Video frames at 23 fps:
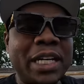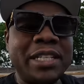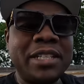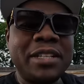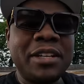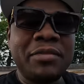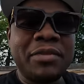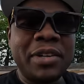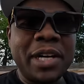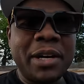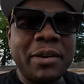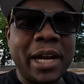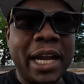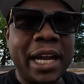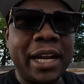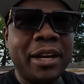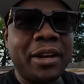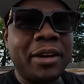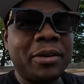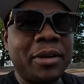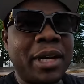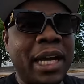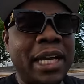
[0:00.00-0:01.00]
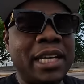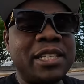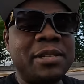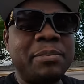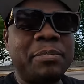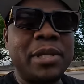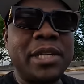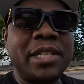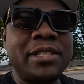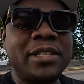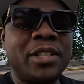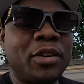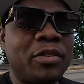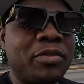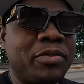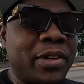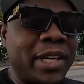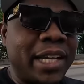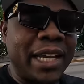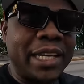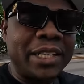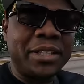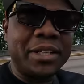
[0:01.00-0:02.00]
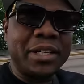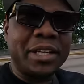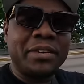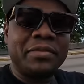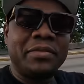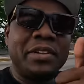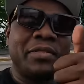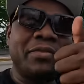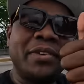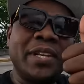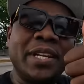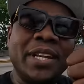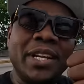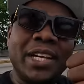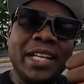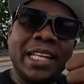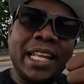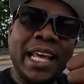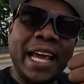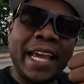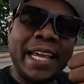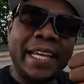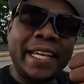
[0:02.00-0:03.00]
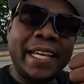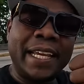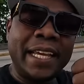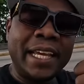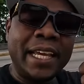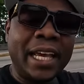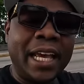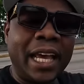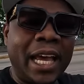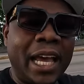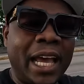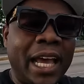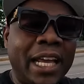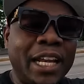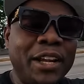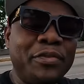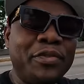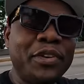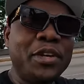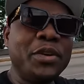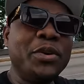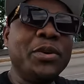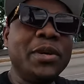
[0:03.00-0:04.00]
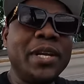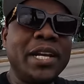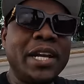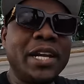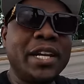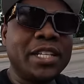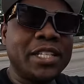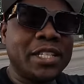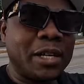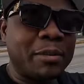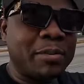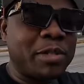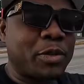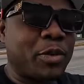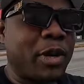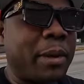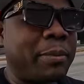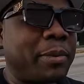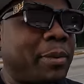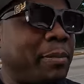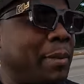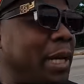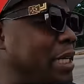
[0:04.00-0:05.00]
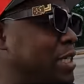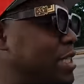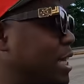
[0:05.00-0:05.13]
watching the video right now, guys, please don't forget to give the video a like. And if you're new here, subscribe to my